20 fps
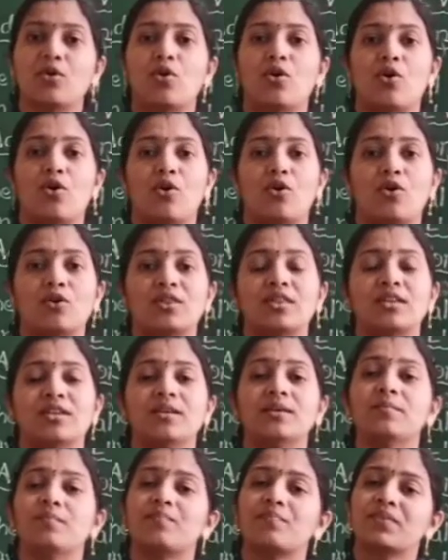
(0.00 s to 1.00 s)
on
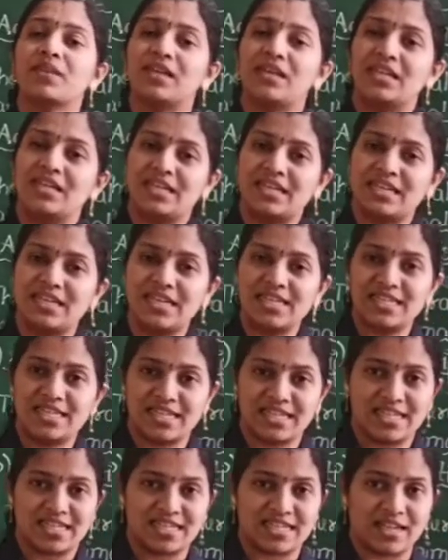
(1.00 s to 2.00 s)
the trees
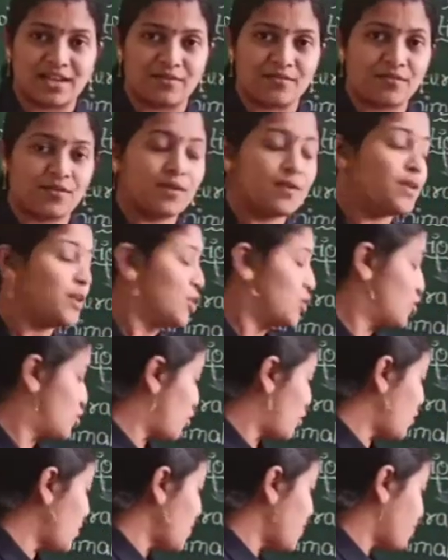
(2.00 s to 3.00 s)
itself.
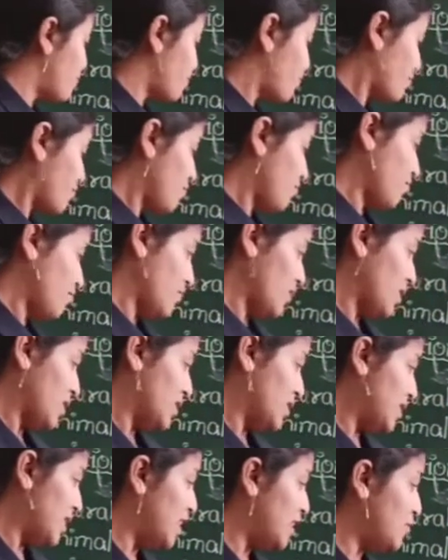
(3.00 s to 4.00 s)
So
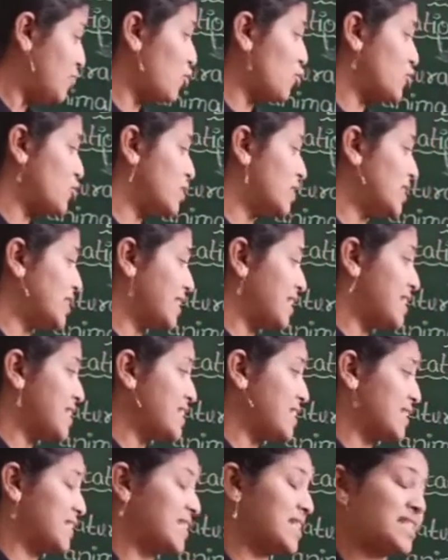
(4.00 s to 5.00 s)
they live on the trees
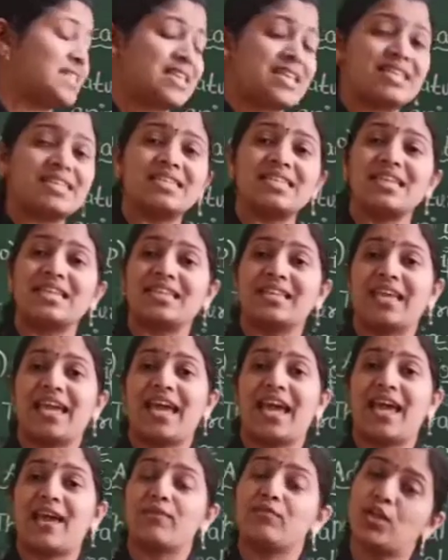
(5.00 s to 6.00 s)
in the sense they
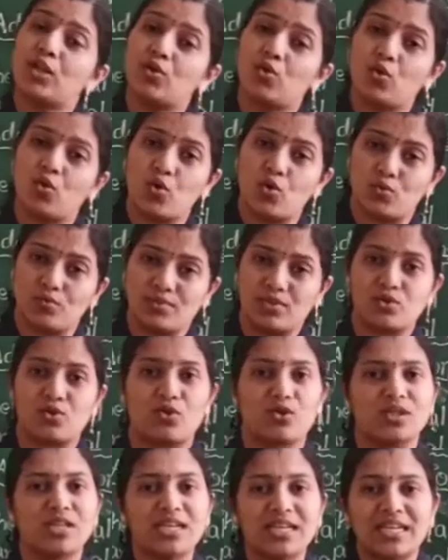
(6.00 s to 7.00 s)
have their homes
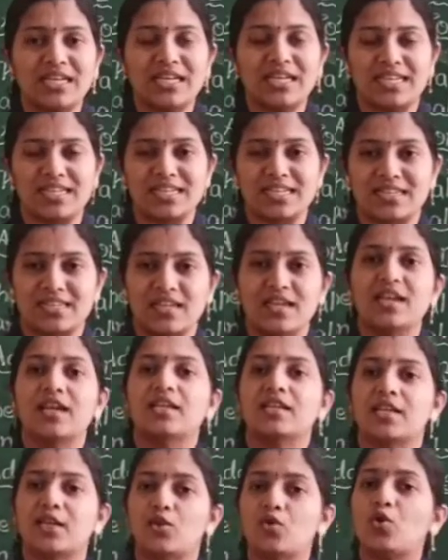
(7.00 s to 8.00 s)
on the trees.
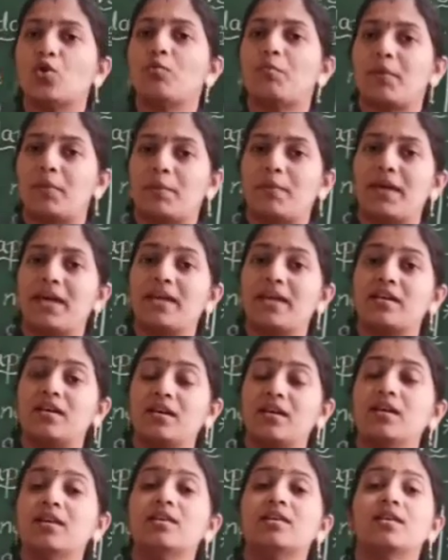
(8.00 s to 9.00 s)
They don't prepare
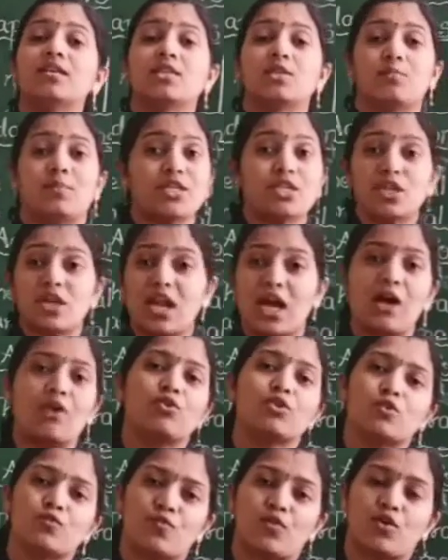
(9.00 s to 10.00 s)
a special
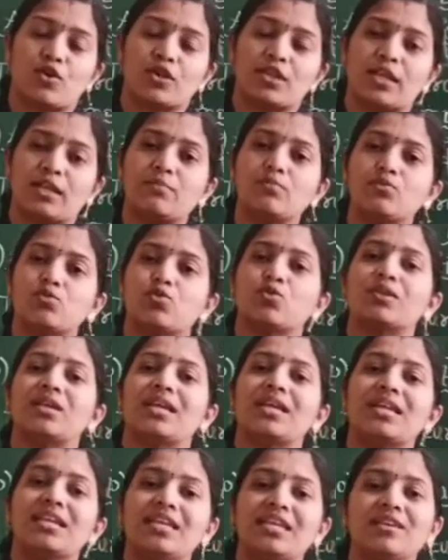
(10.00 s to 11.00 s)
house for them, so
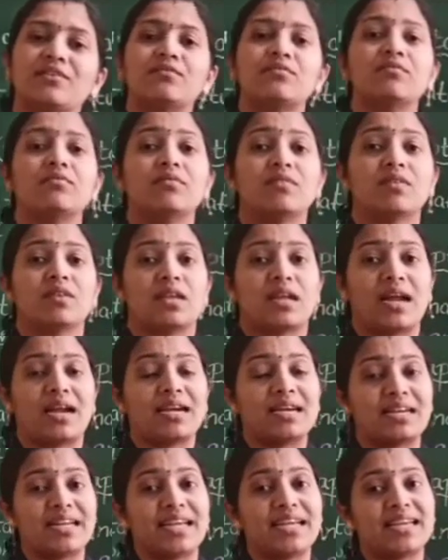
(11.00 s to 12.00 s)
they live
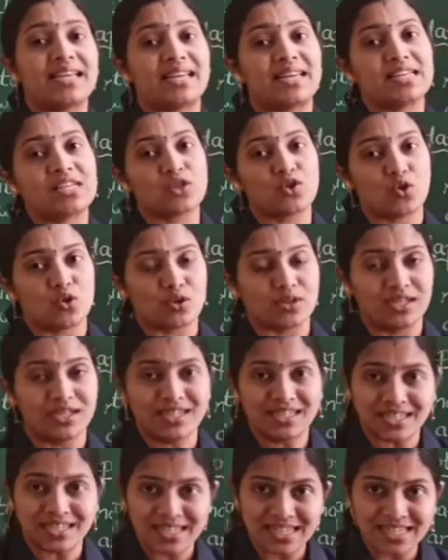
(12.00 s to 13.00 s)
and take rest on
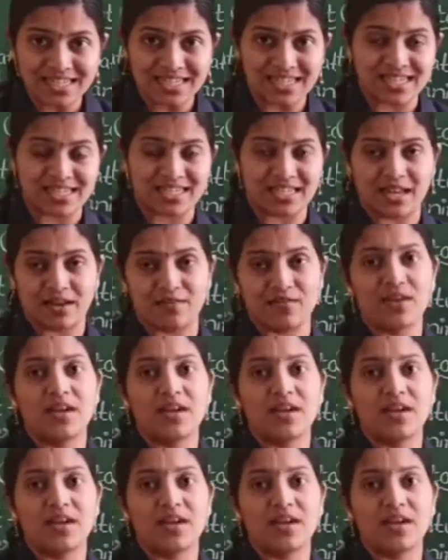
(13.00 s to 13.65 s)
the trees itself.